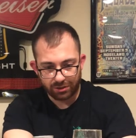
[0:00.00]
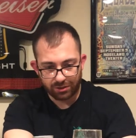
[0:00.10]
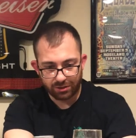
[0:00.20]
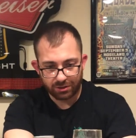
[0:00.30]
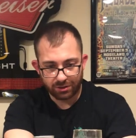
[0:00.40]

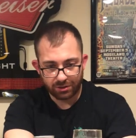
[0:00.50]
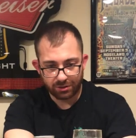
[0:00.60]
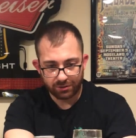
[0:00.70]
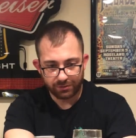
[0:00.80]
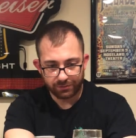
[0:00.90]

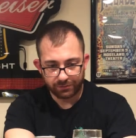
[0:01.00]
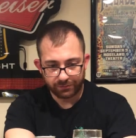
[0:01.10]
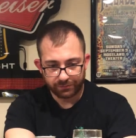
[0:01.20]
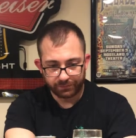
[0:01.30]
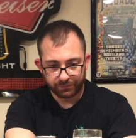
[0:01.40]

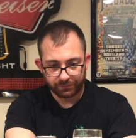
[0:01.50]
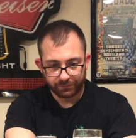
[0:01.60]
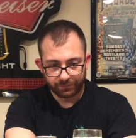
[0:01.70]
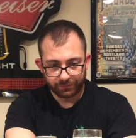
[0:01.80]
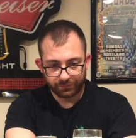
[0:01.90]

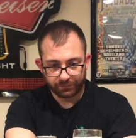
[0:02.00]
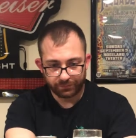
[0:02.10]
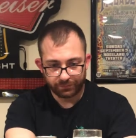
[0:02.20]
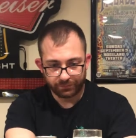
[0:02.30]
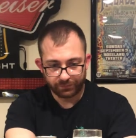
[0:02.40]

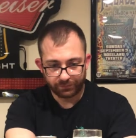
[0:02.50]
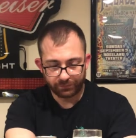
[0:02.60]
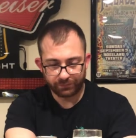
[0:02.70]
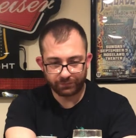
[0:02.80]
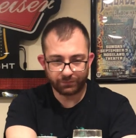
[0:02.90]

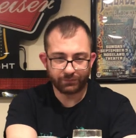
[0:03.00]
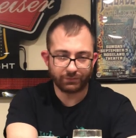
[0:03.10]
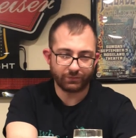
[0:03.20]
Nobody speaks.